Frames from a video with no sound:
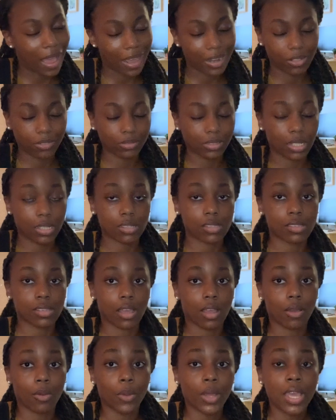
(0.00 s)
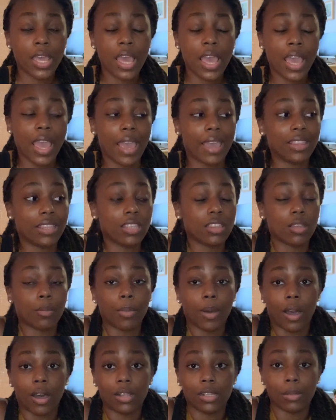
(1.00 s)
don't think so. And then the
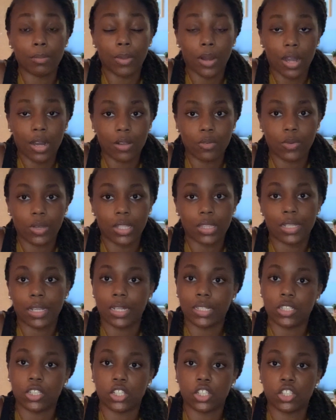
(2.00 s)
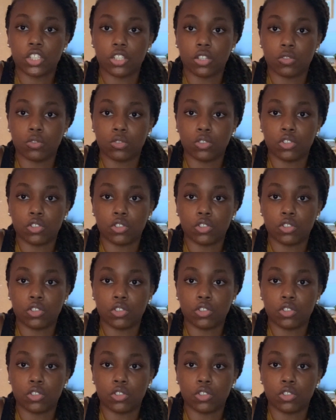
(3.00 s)
Polybark one that I just showed